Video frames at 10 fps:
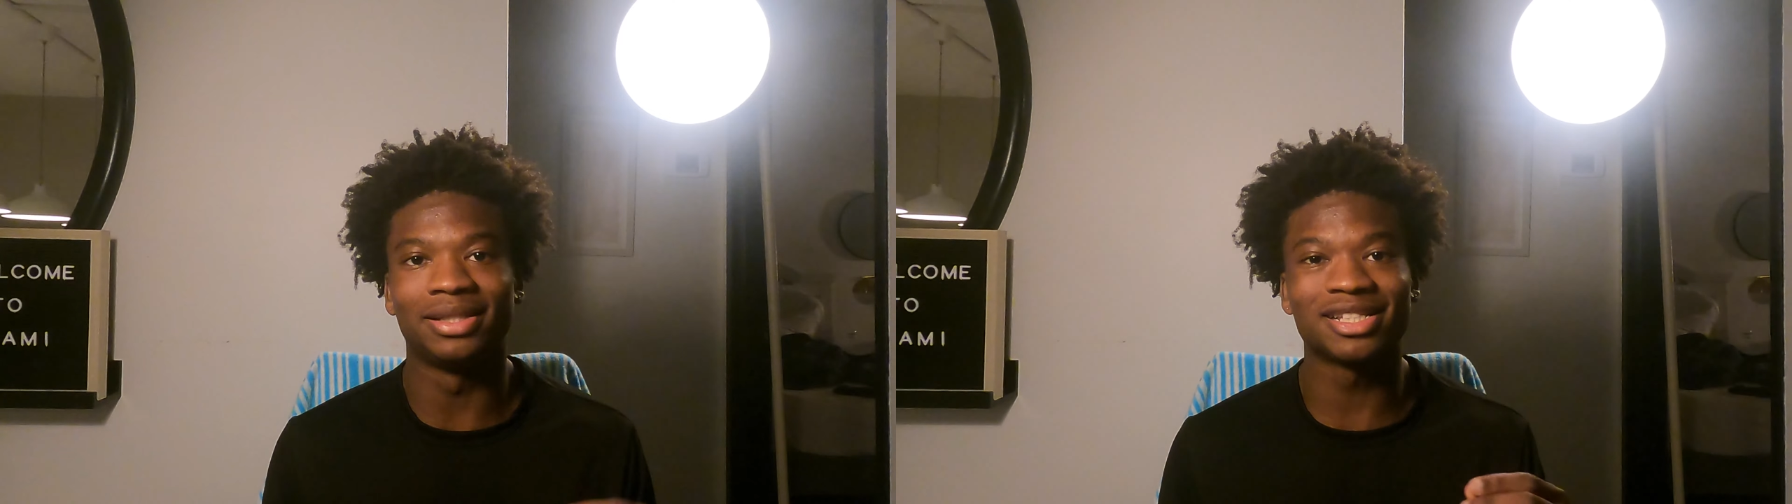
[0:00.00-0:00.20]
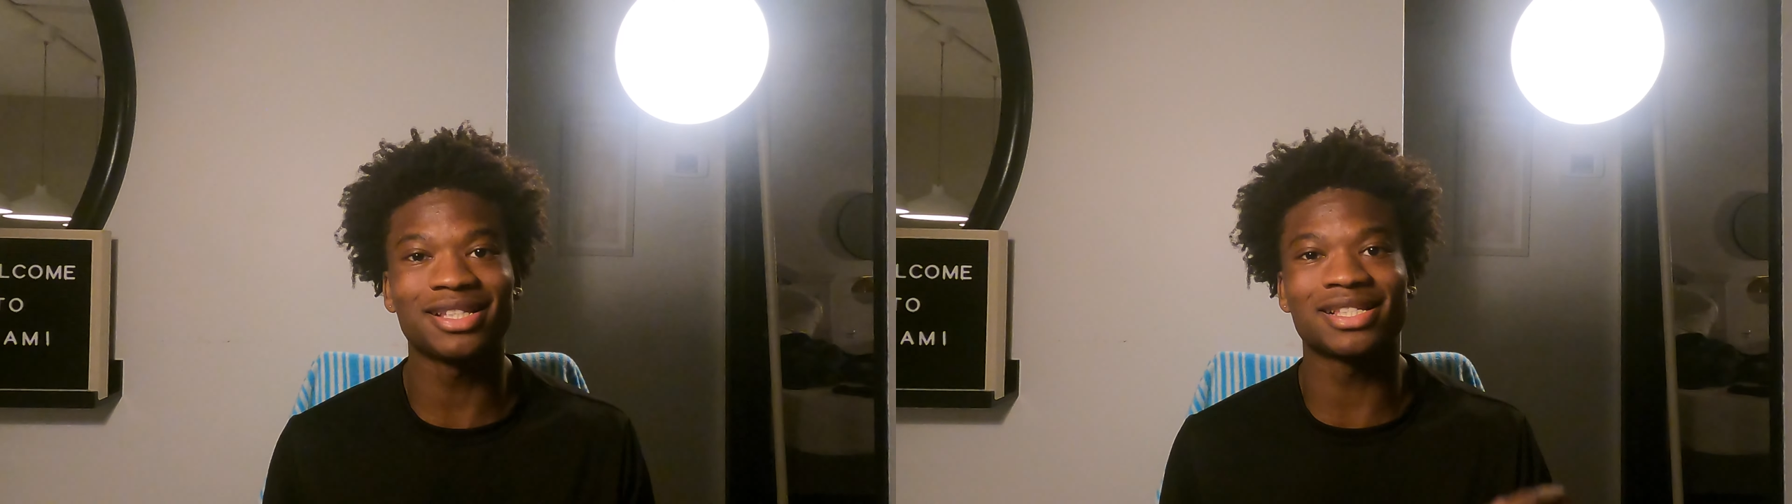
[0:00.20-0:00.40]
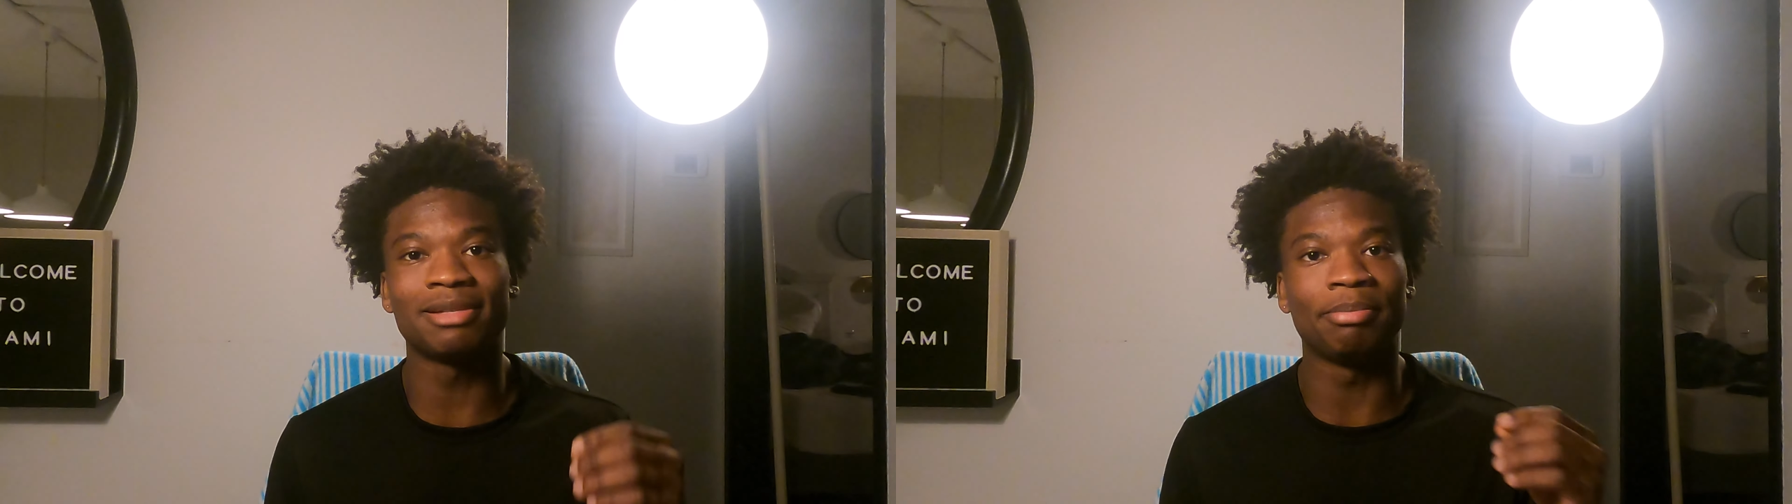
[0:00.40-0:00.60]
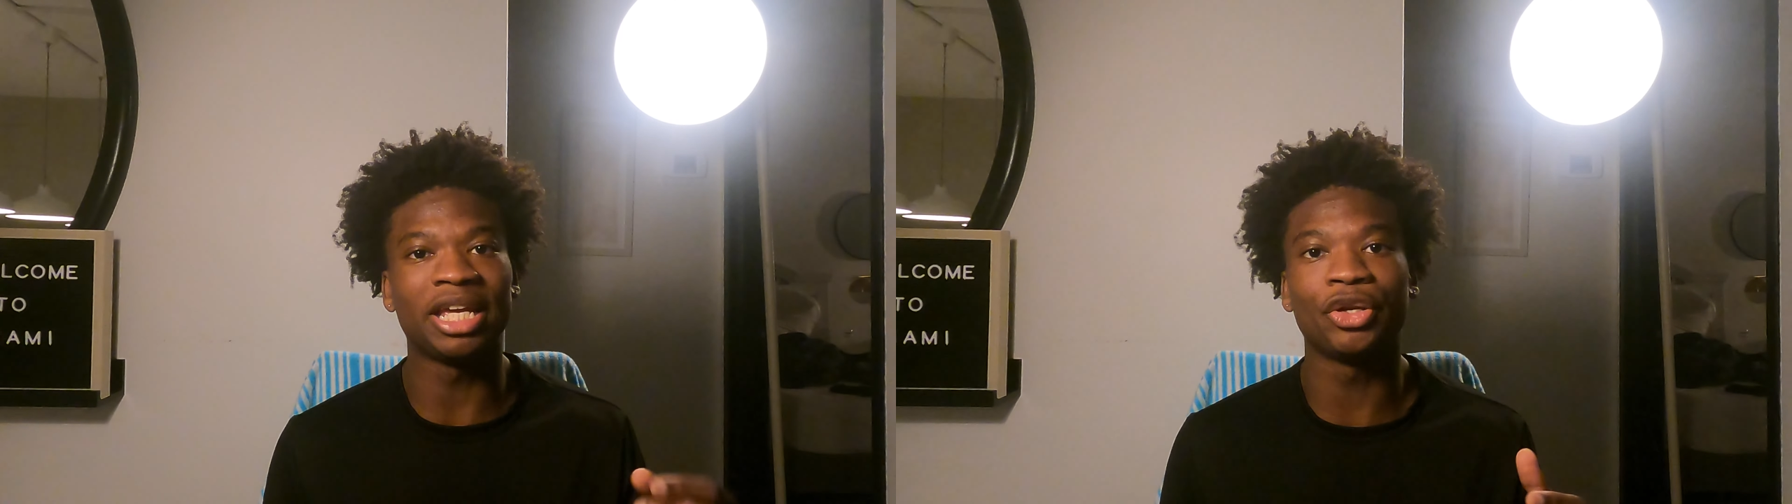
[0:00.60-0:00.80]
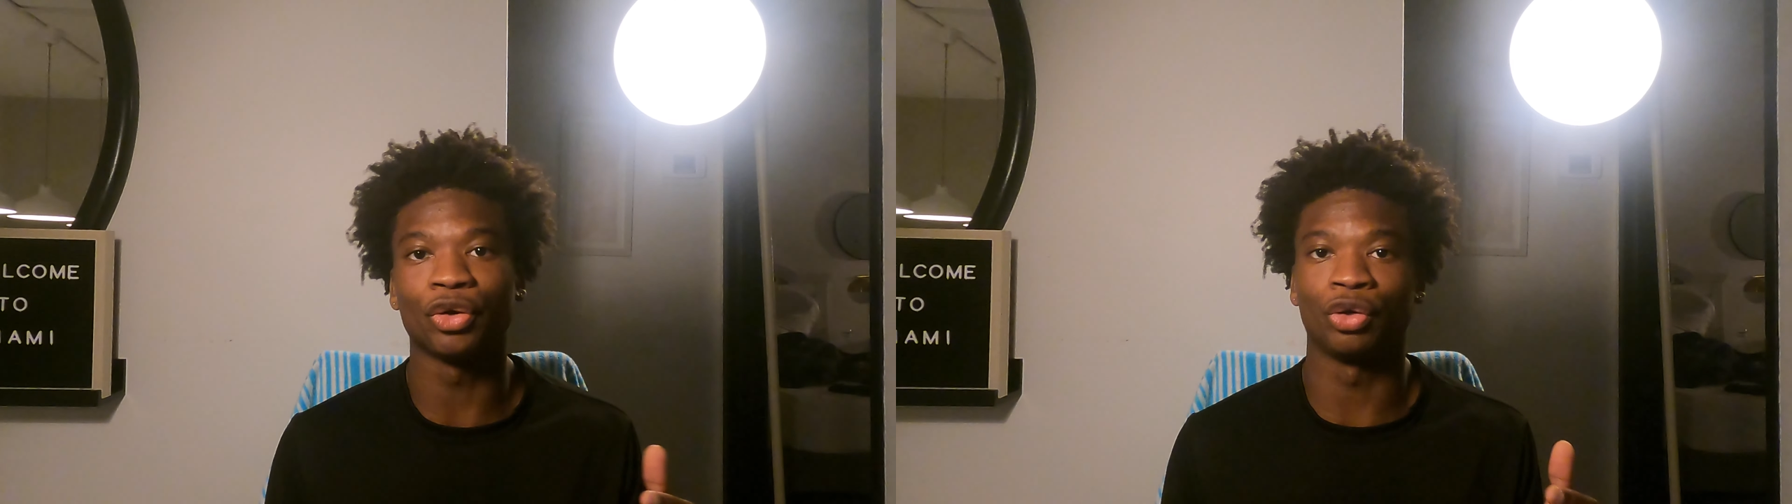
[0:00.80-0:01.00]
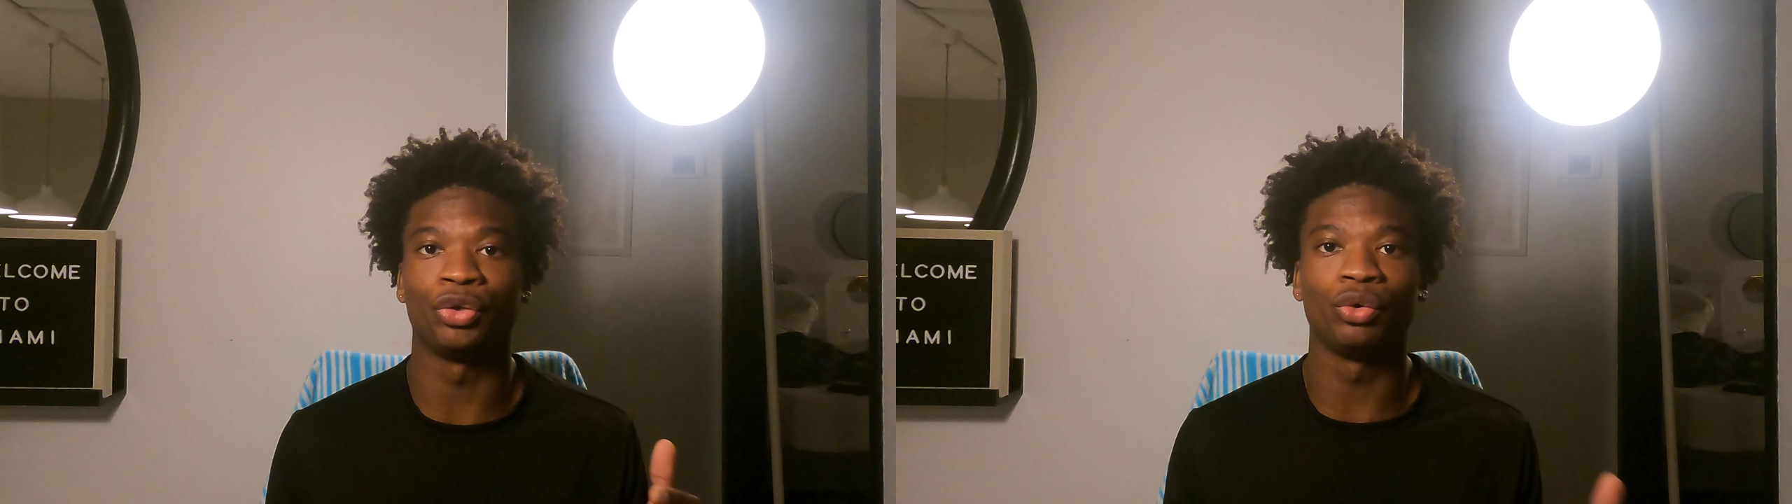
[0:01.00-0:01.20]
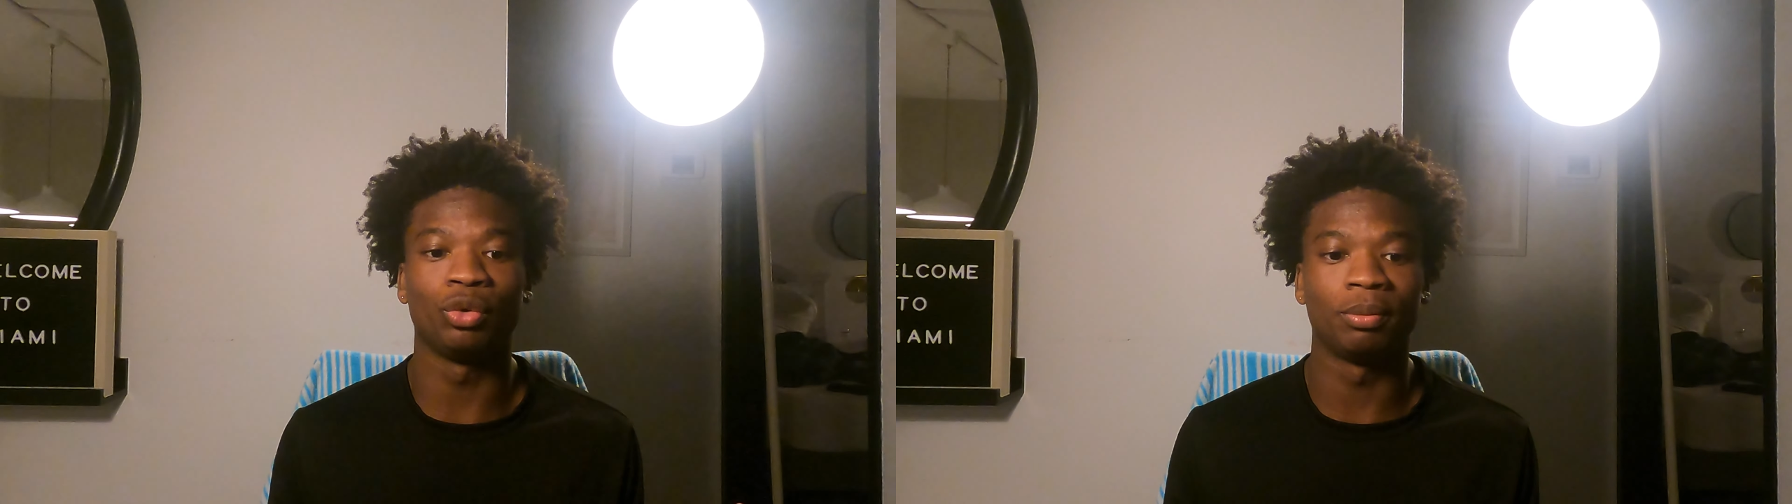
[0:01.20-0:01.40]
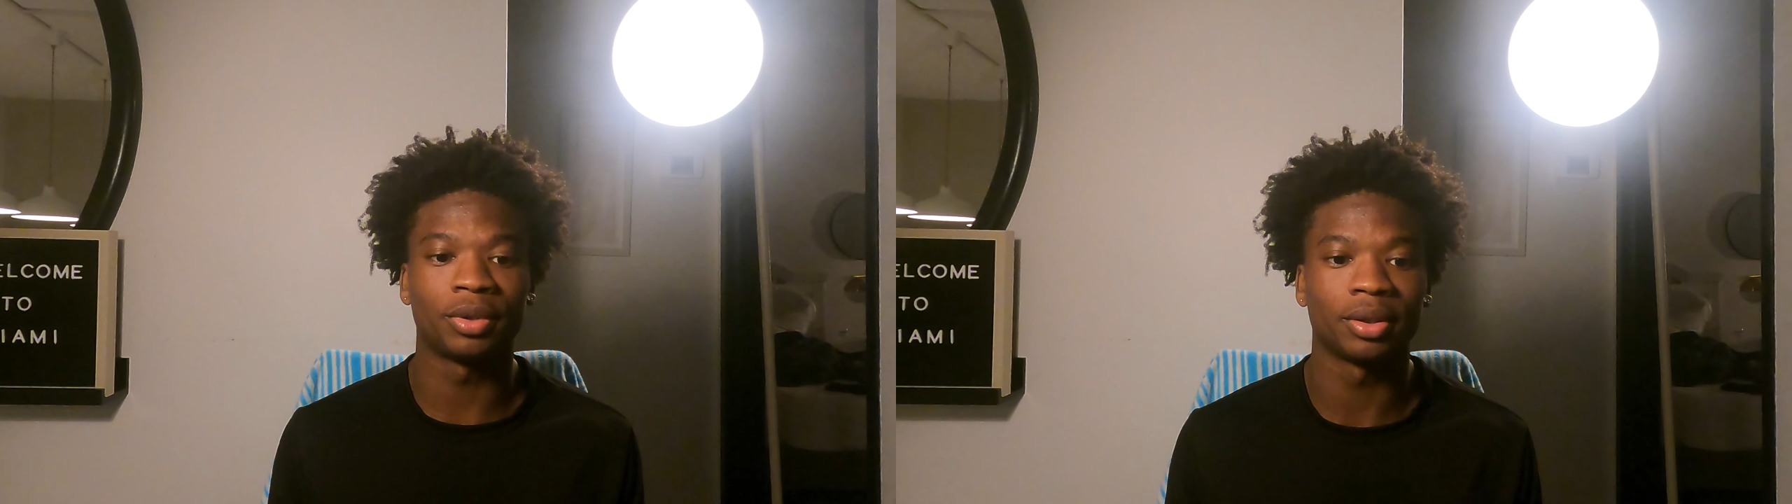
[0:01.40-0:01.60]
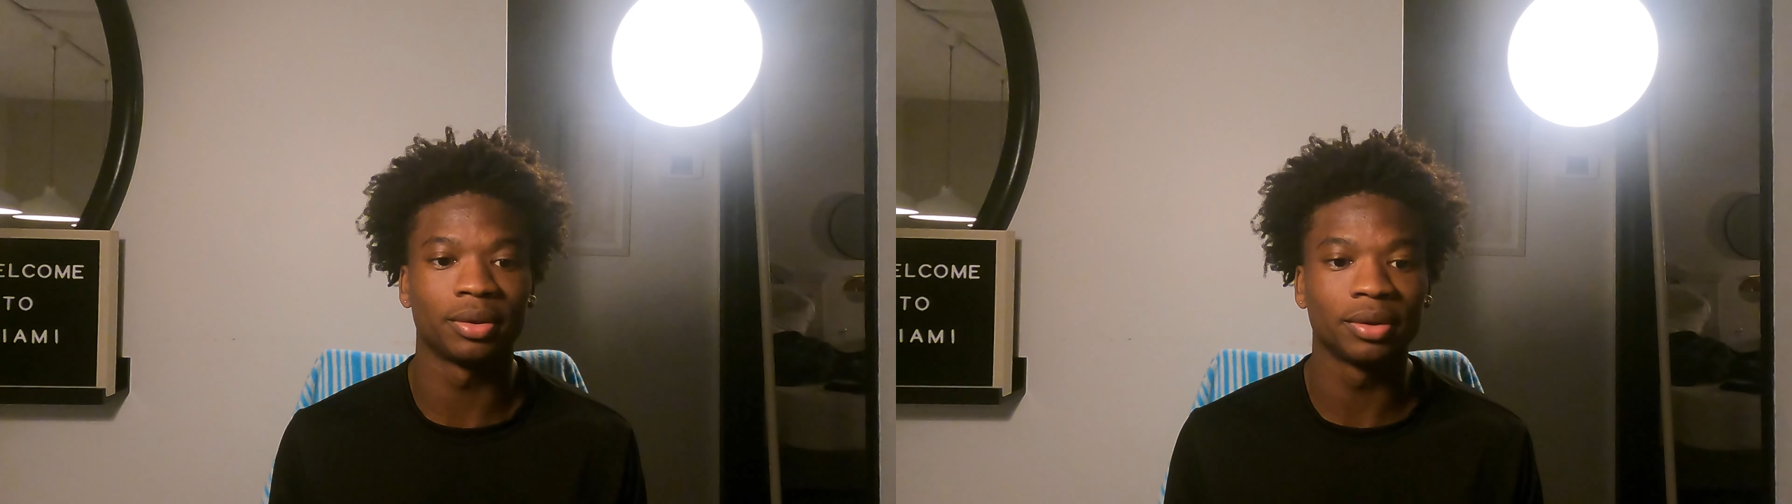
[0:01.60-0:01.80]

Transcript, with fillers: this doesn't mean you're doomed.